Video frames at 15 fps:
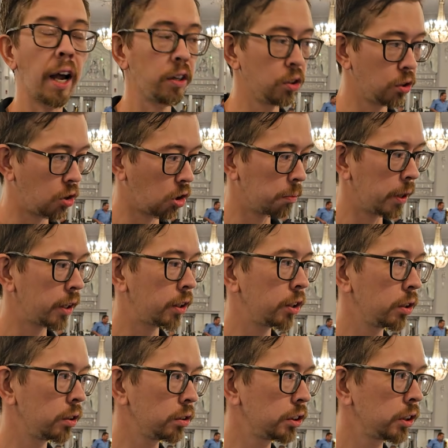I do core my
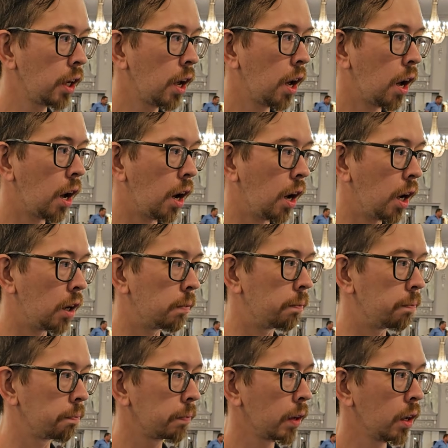cues.
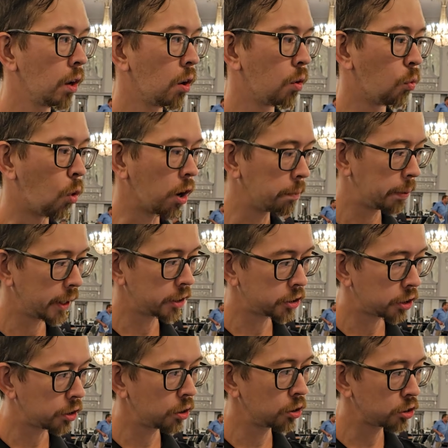One-piece
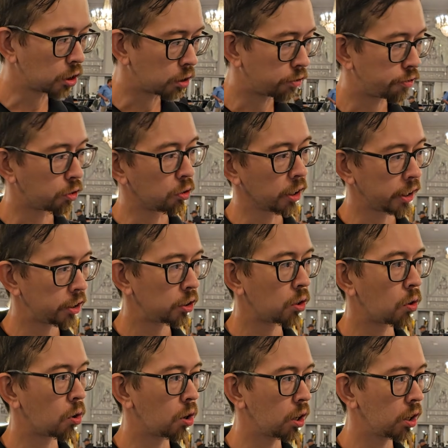cues are full-length
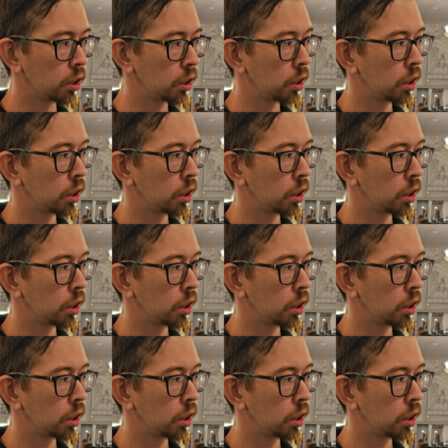core.